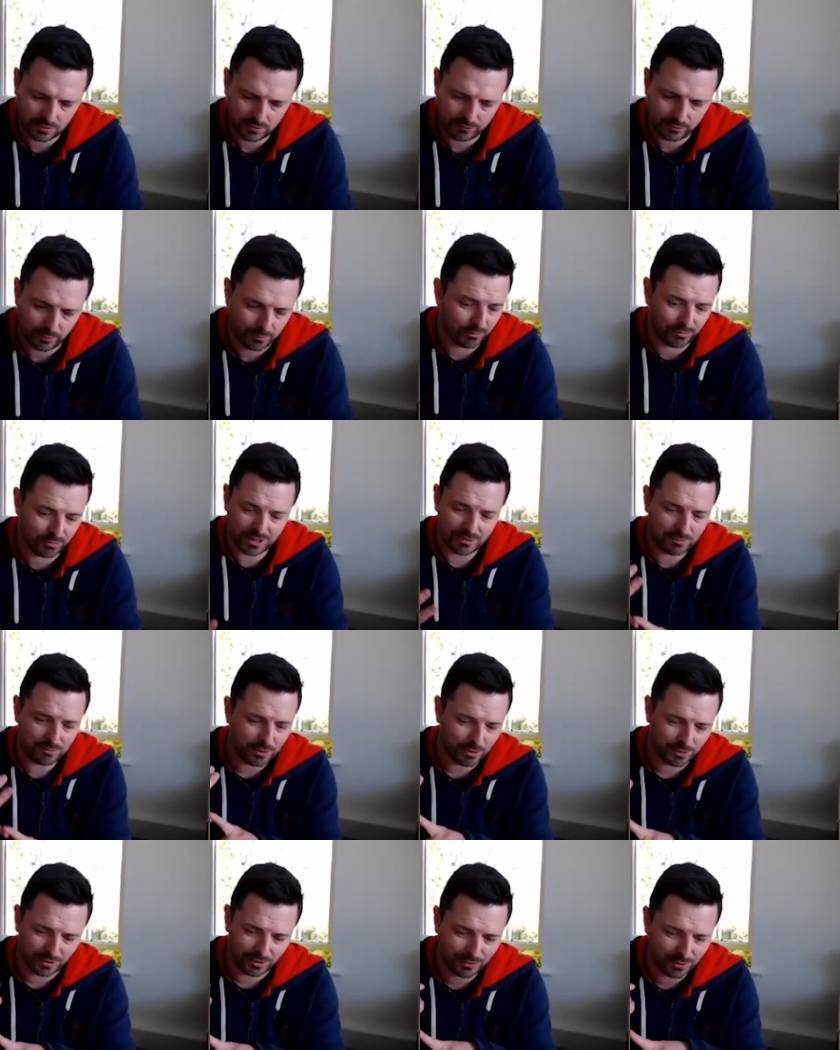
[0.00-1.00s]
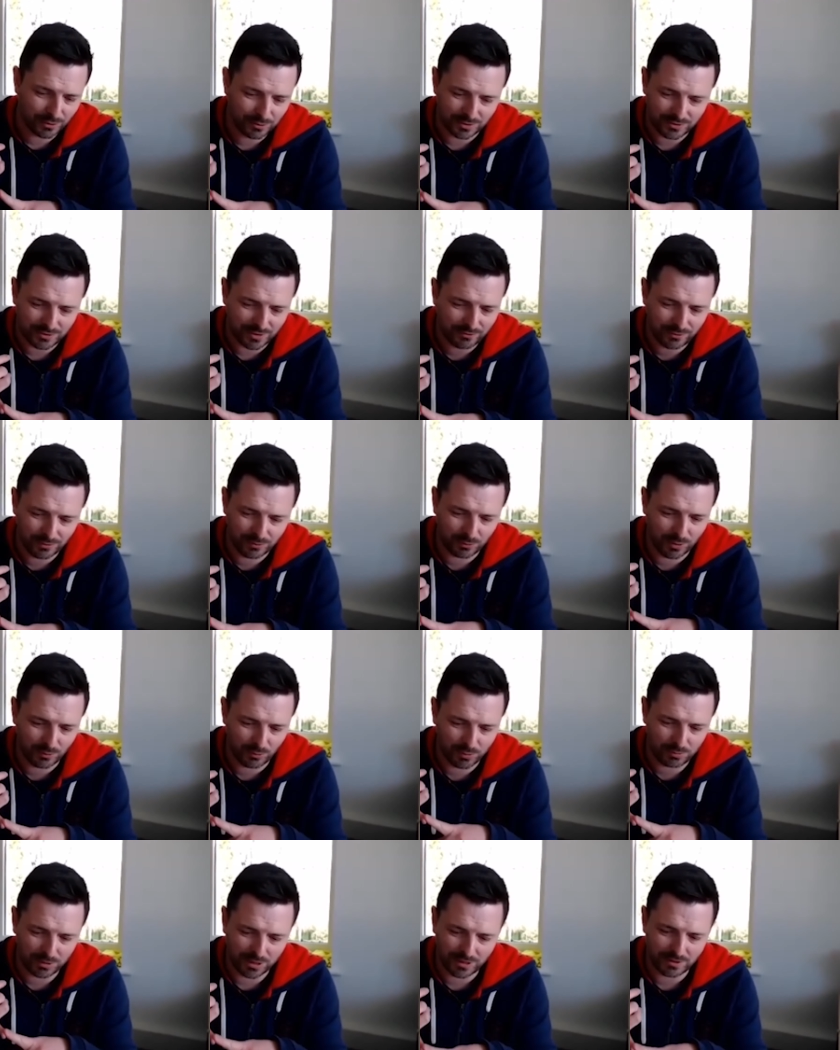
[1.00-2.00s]
from a rigging point of view, it's different where we
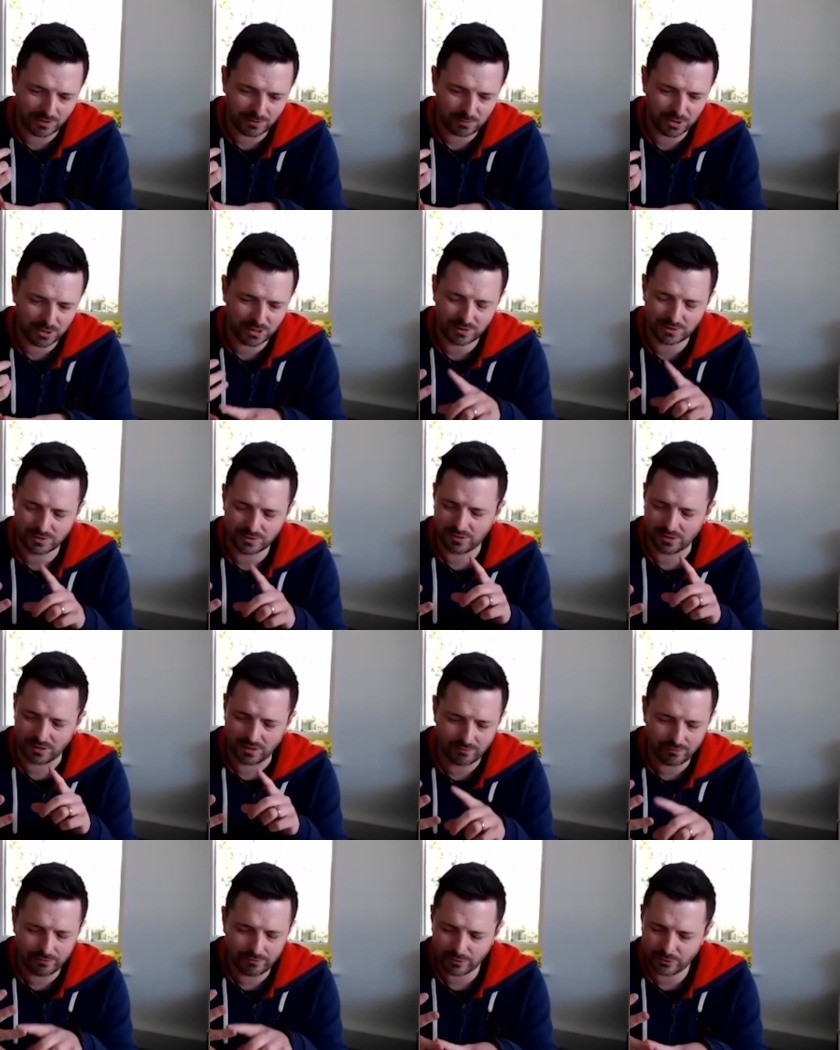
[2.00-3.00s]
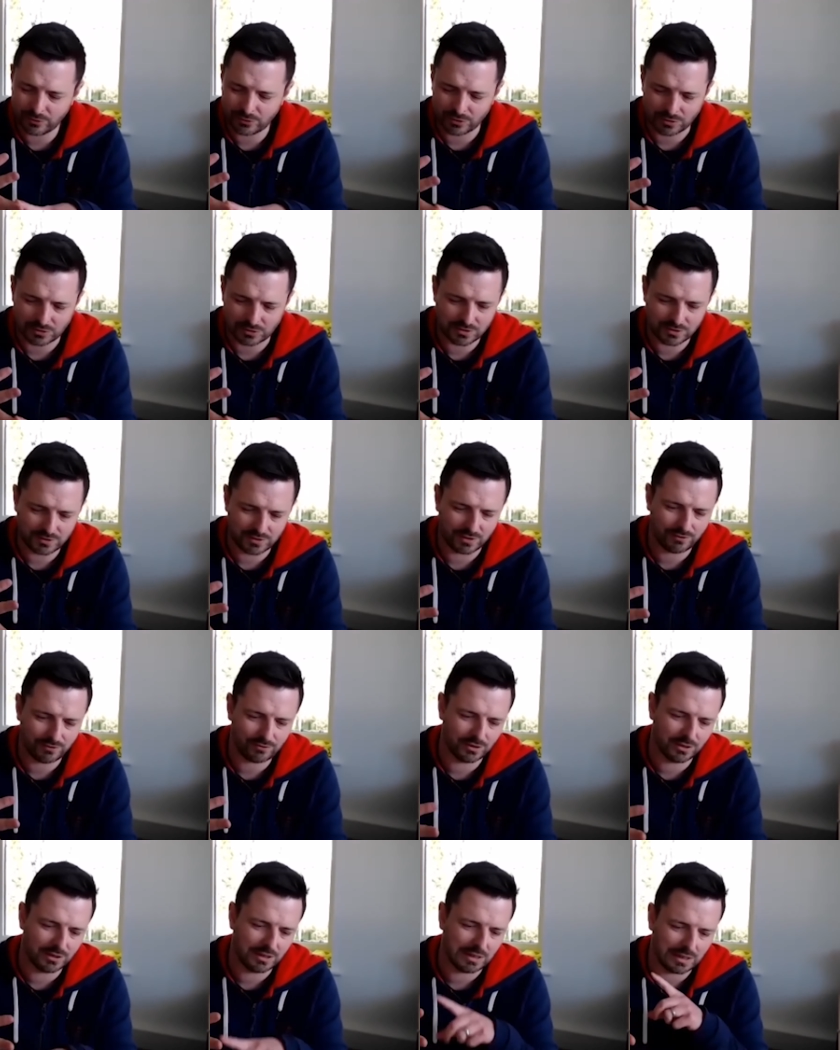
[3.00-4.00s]
play speakers, the infrastructure is
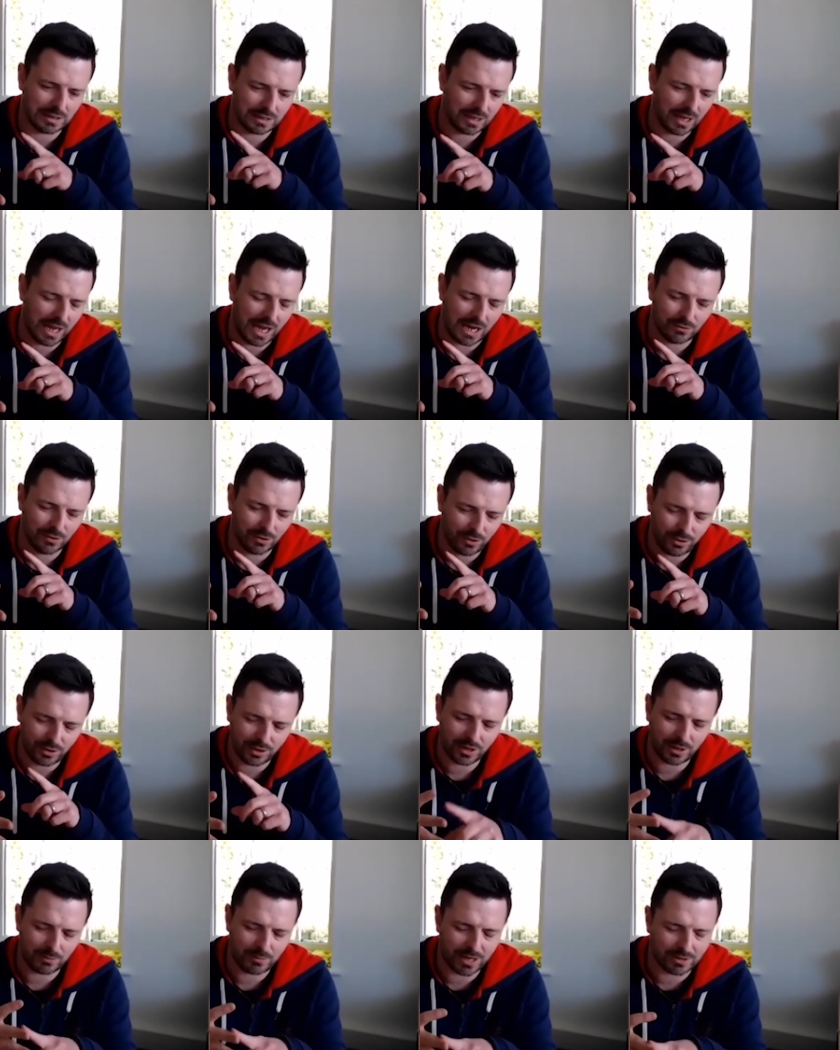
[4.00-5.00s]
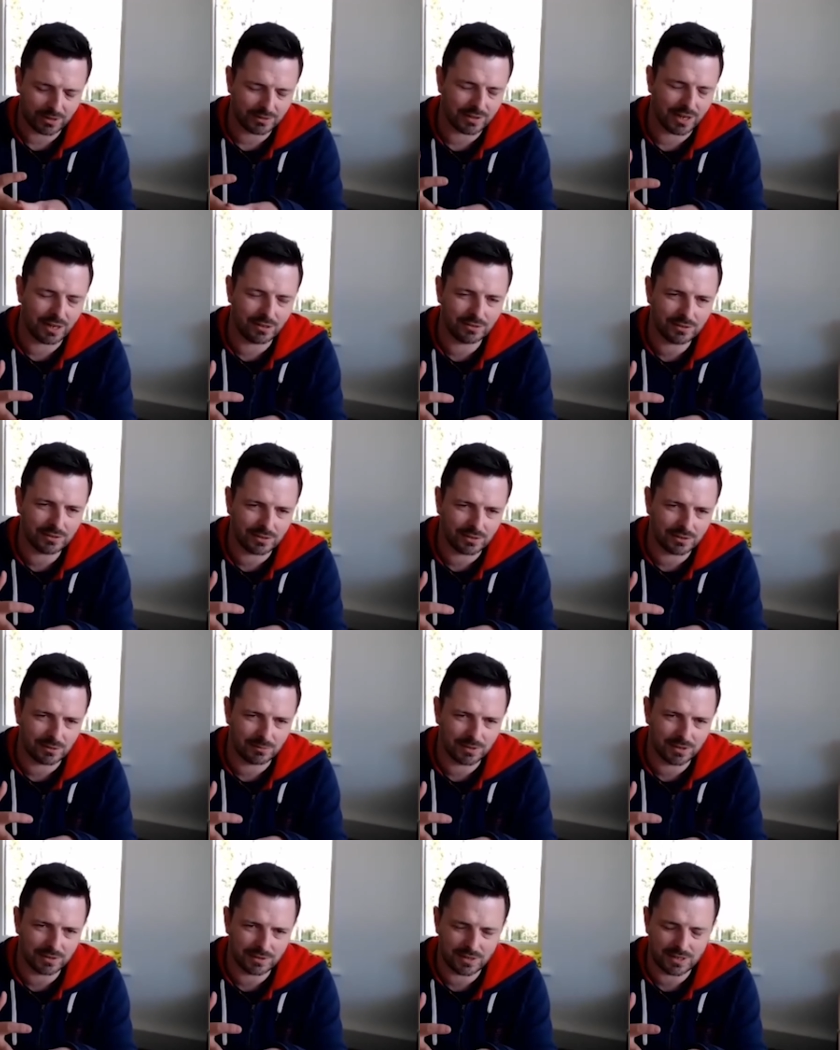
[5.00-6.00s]
different, how you think about sound system
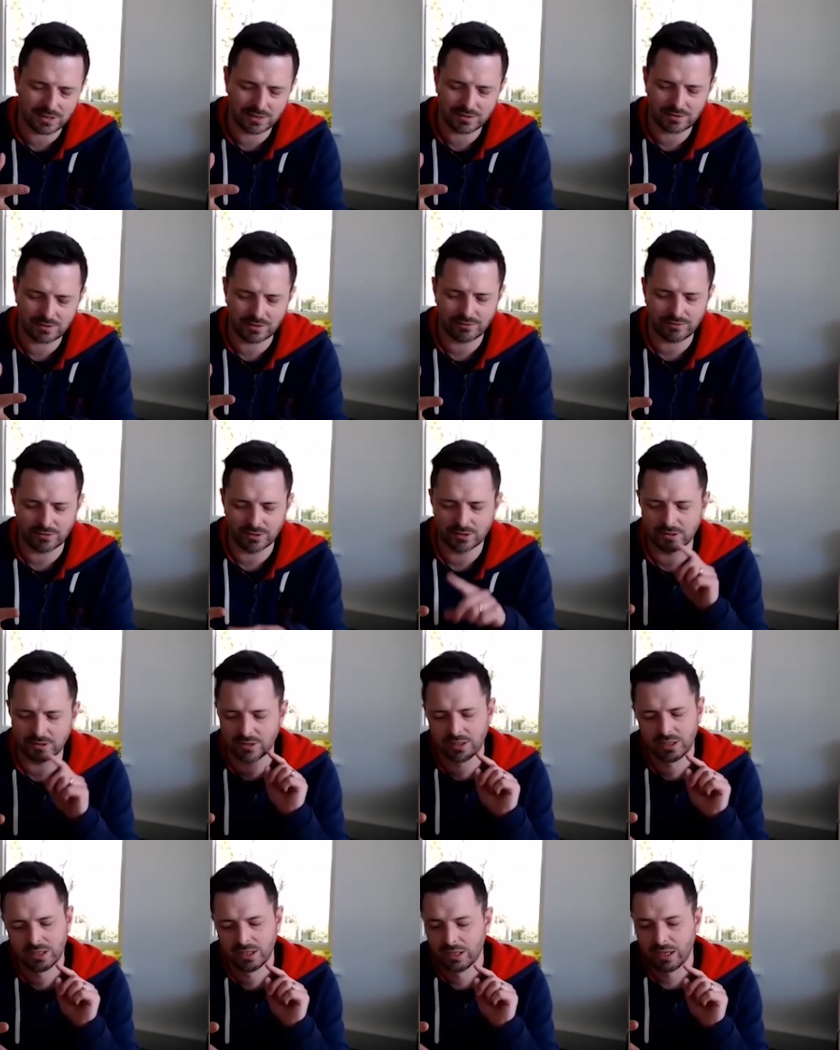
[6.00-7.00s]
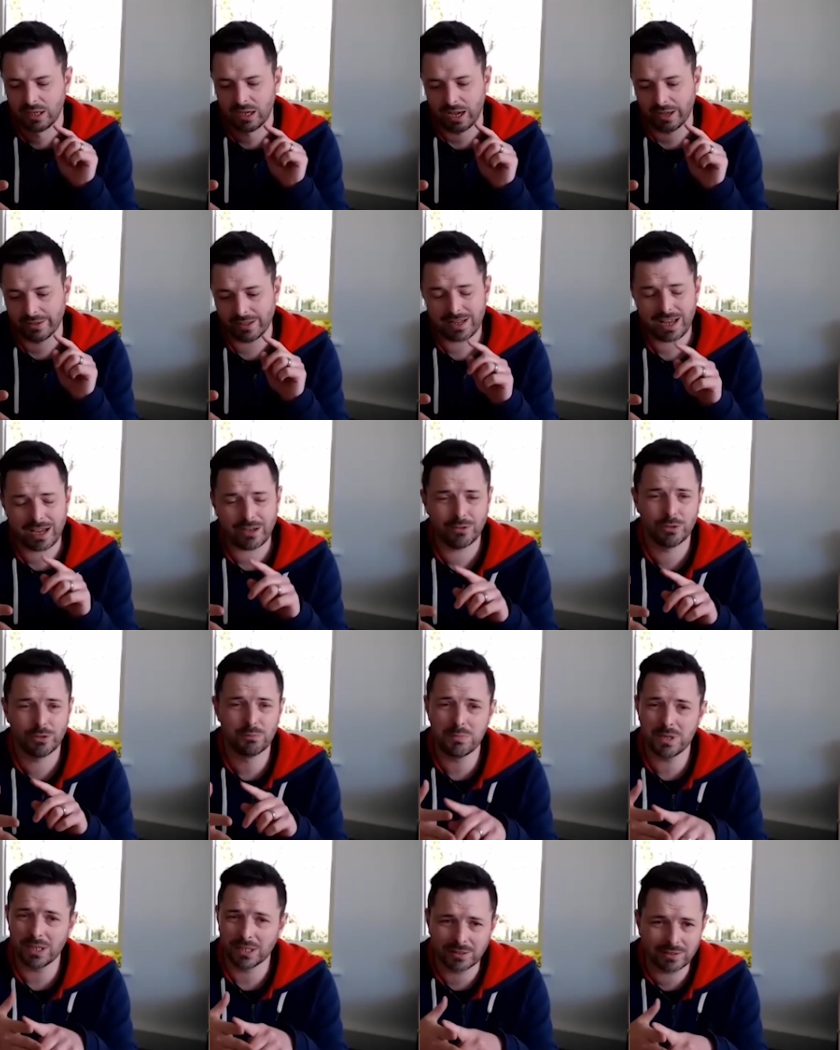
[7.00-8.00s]
design is different, and then how you
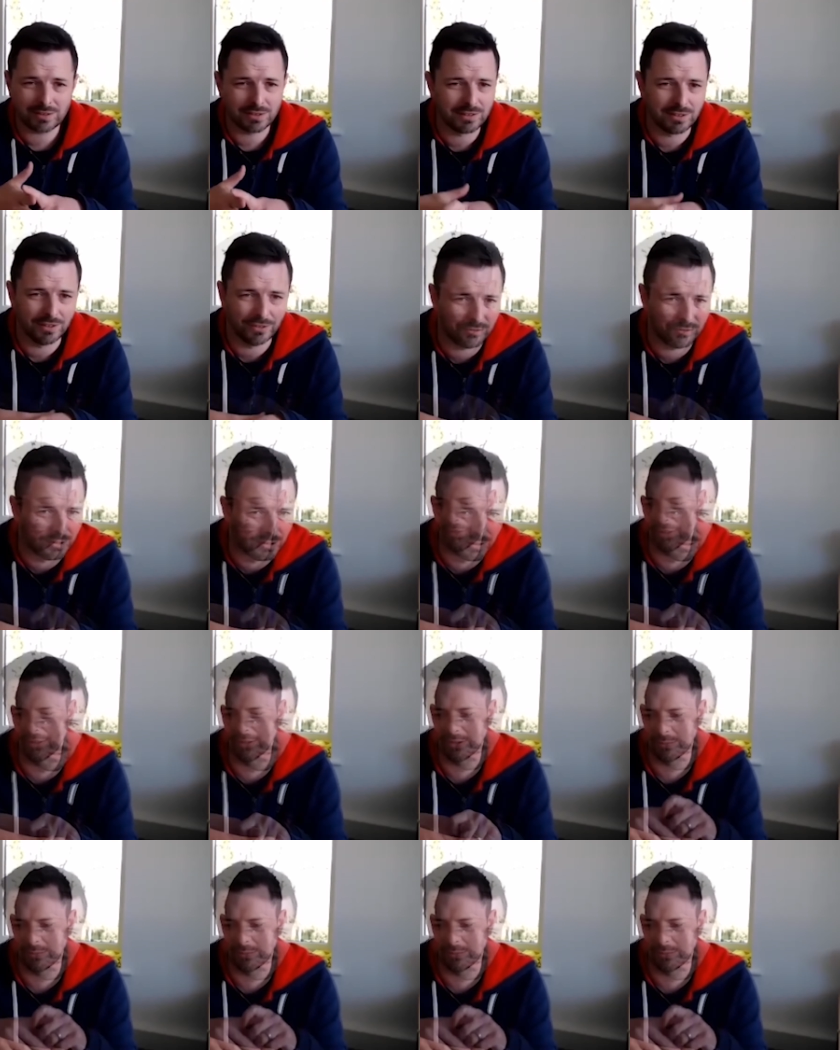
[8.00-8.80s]
mix is different.